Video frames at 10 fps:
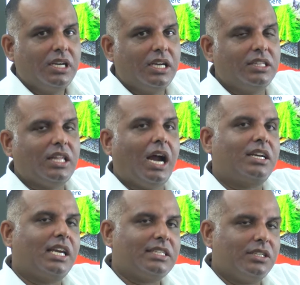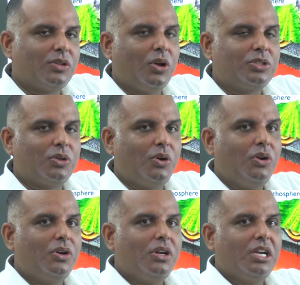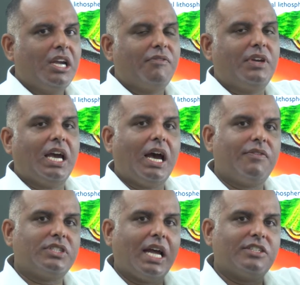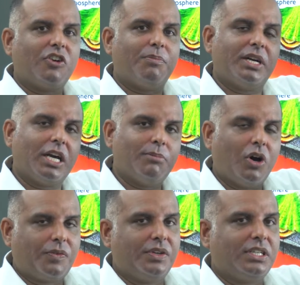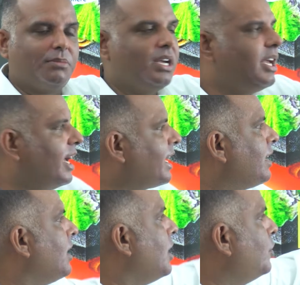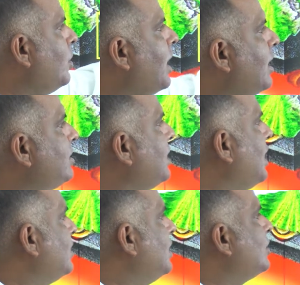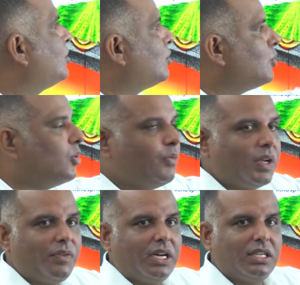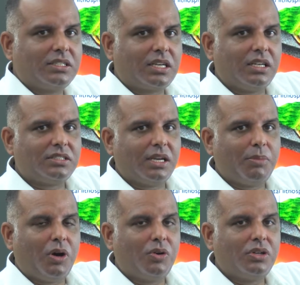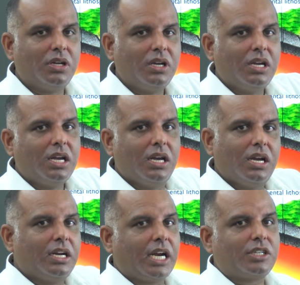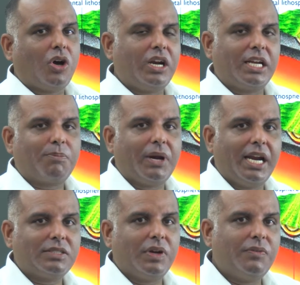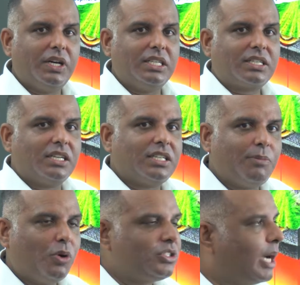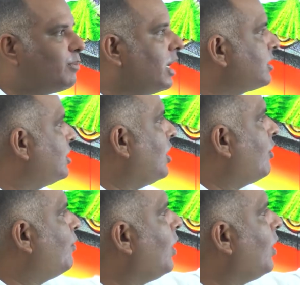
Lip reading: In that cases also, we have chance of metamorphism. Again, you will understand these two when we discuss about tectonic plates, when we discuss about subduction of